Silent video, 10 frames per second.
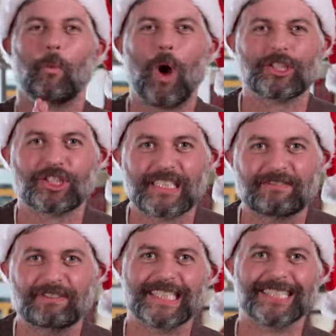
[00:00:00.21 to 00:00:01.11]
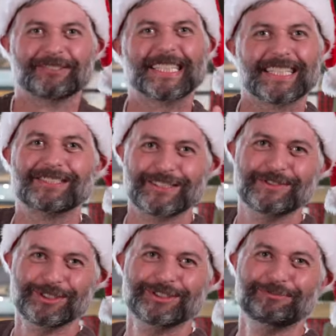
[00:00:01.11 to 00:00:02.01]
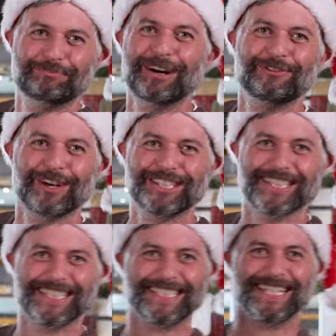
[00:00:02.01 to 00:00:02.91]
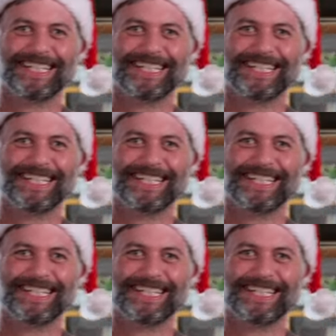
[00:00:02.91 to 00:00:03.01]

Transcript: watch this video, get those views above riches,